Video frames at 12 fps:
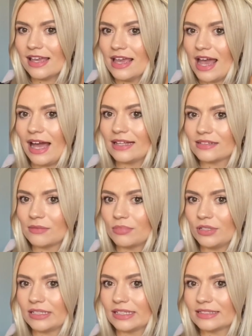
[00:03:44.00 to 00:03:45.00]
as I'm
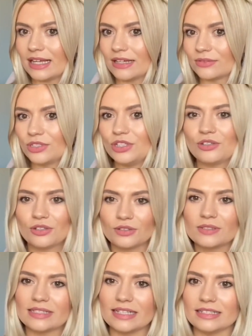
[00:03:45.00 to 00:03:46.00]
pulling it down. You can
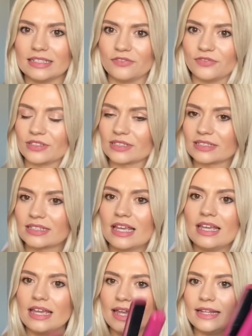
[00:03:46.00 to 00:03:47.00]
see the difference
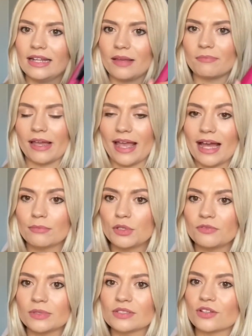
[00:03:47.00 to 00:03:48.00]
in like my hand
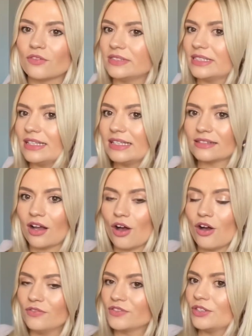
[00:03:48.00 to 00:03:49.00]
movements. Obviously these are
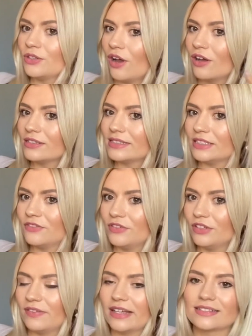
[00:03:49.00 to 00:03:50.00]
off, so you can't see the full
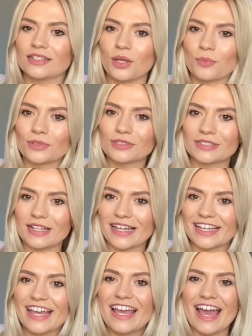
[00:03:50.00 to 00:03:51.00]
effects. I don't want to like
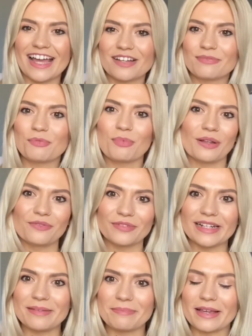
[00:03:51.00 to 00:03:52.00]
end up with one
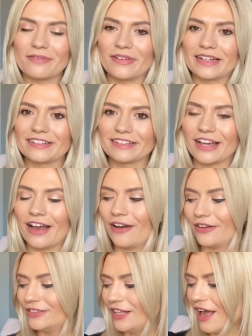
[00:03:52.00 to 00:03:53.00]
really big ringlet
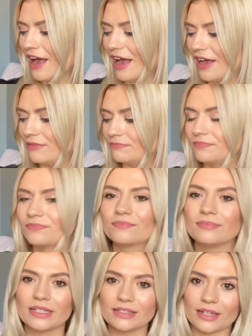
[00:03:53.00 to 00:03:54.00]
curl,
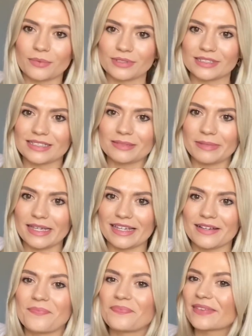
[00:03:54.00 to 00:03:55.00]
because I want it to be
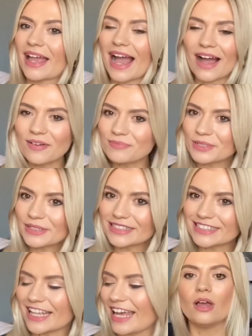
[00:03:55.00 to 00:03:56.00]
how I'm doing it
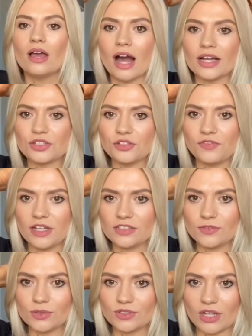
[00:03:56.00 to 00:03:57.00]
today. I do first of
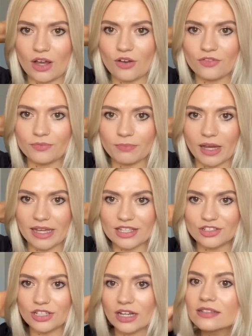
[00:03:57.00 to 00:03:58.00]
all start off by
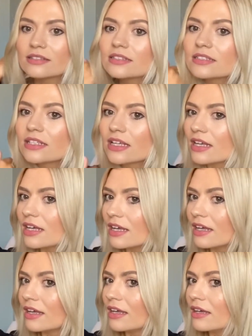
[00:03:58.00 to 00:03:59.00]
just
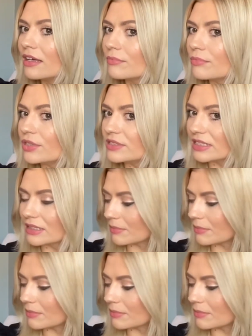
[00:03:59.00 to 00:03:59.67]
putting my